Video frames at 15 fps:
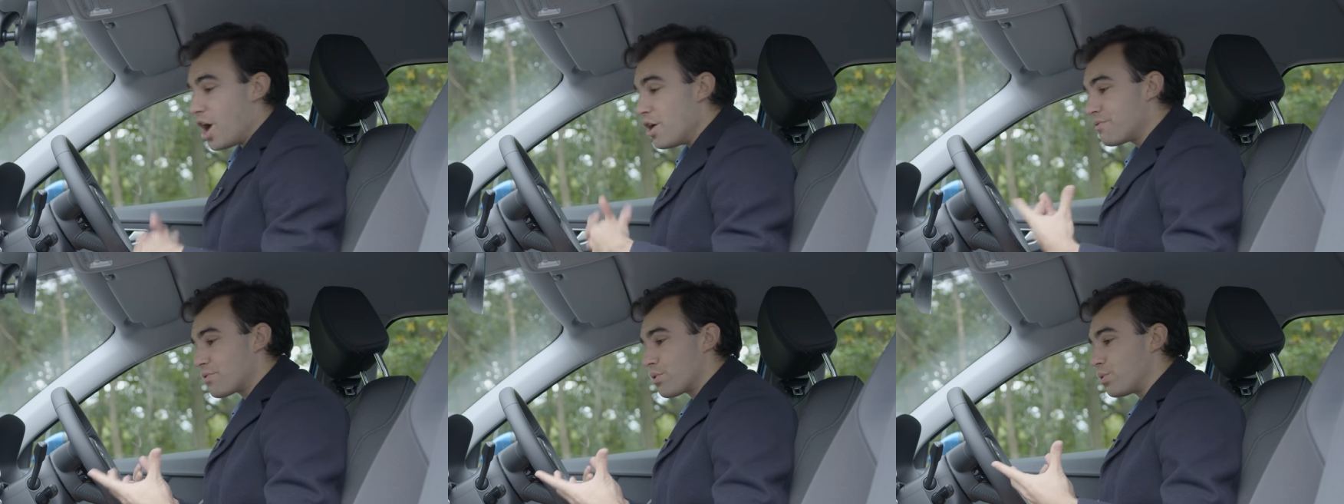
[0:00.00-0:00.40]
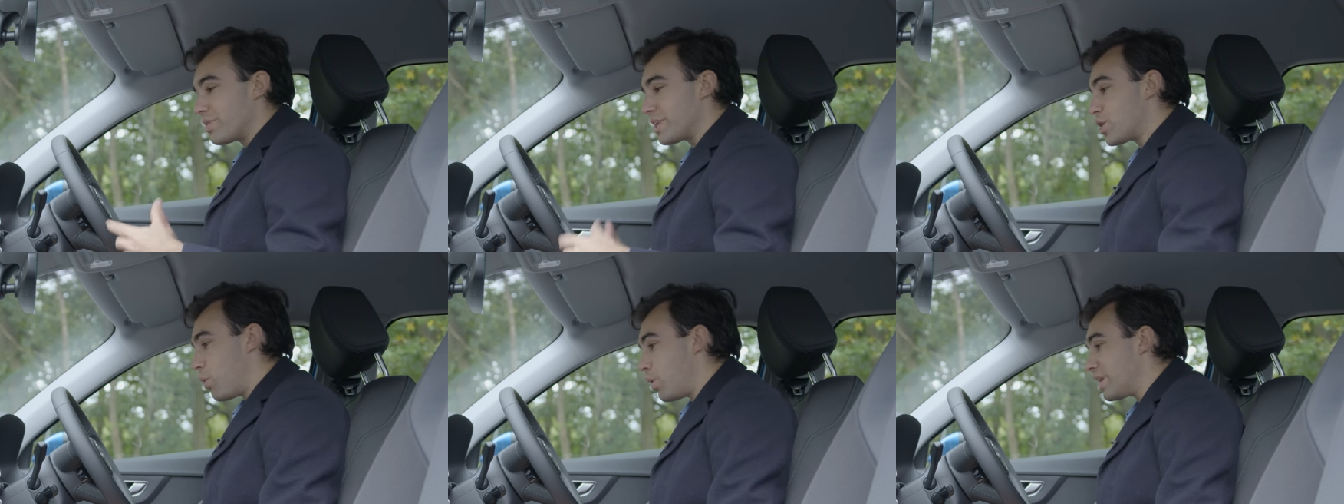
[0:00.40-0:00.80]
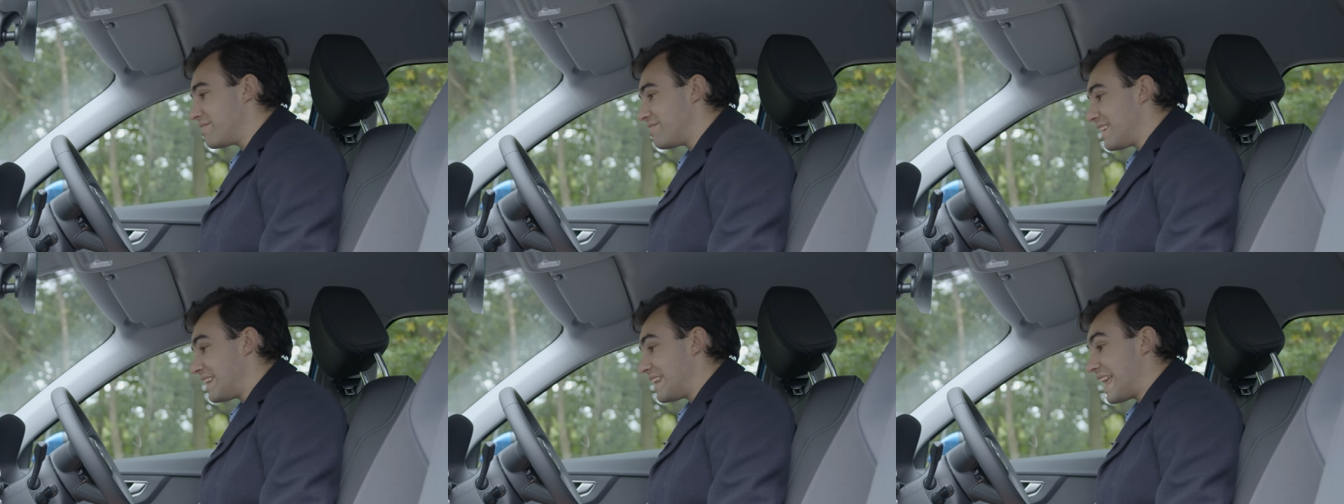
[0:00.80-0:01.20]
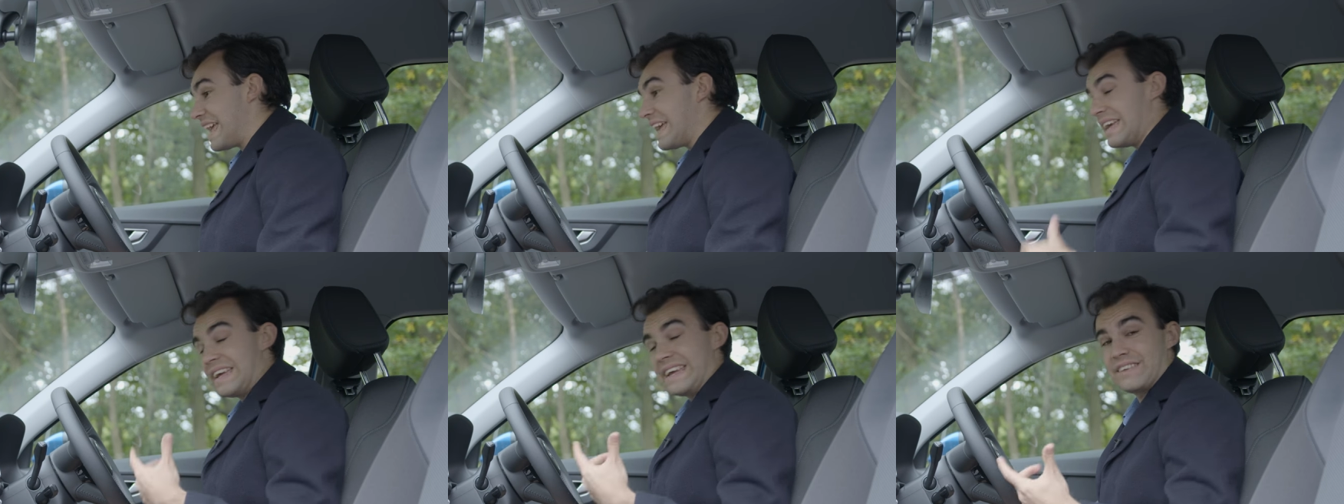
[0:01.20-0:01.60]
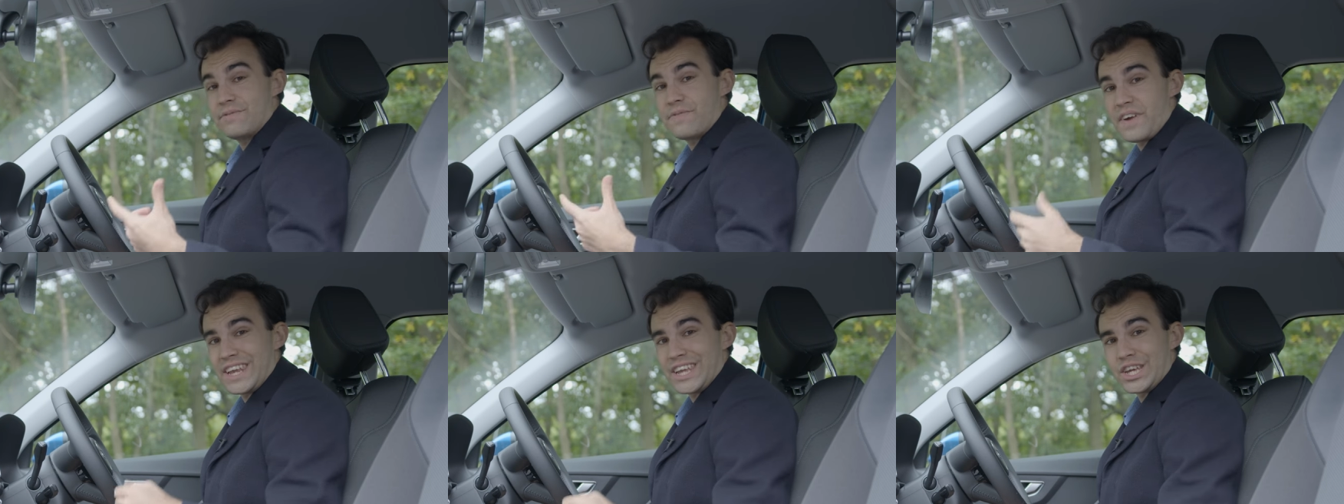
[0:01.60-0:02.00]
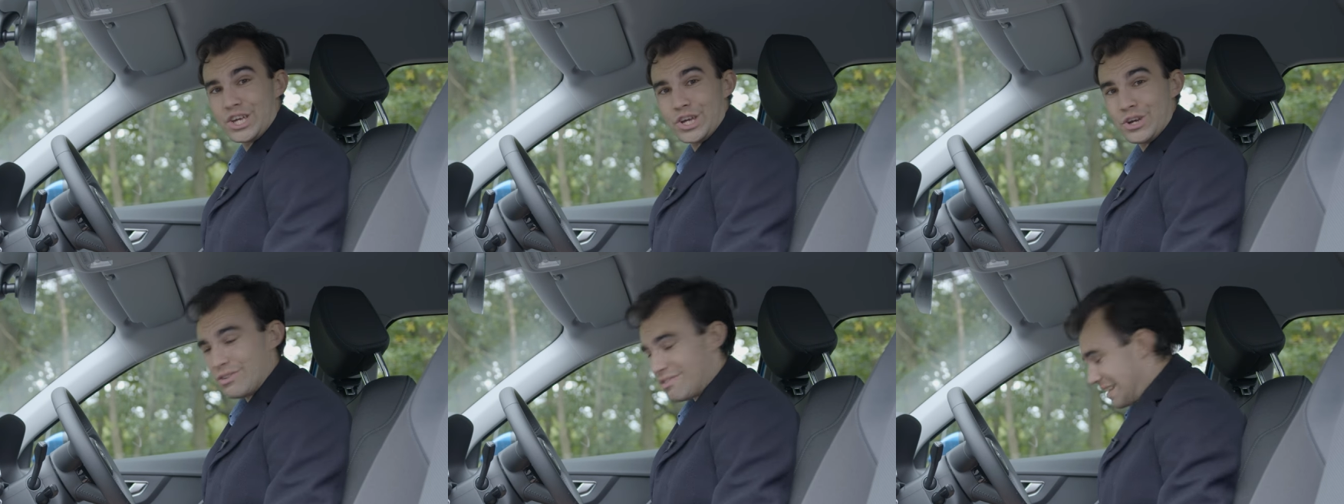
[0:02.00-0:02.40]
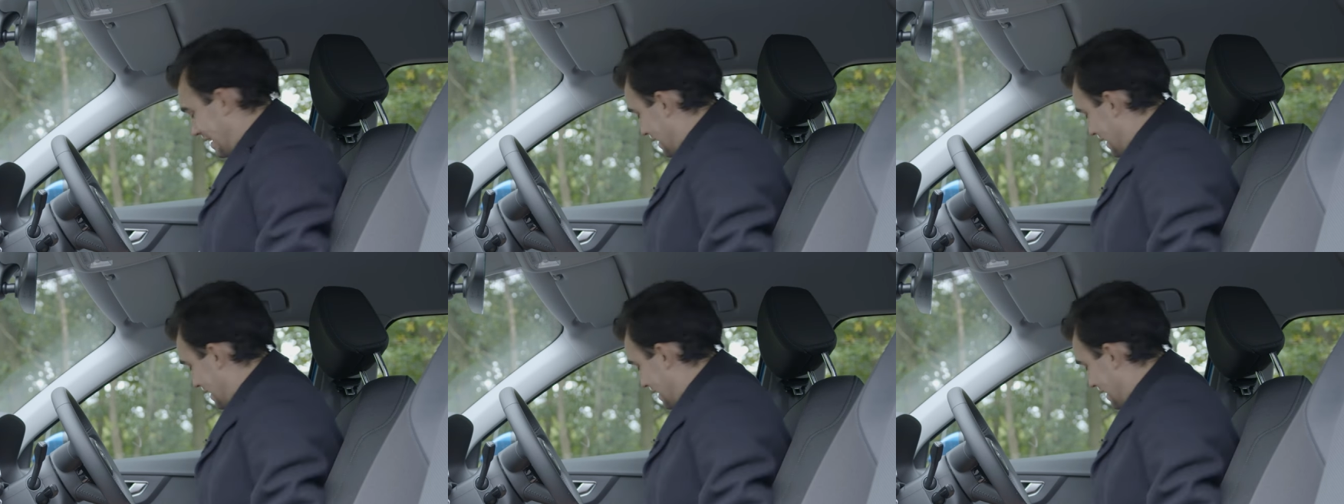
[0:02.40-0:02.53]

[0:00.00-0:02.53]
Overall, the quality in here is very good.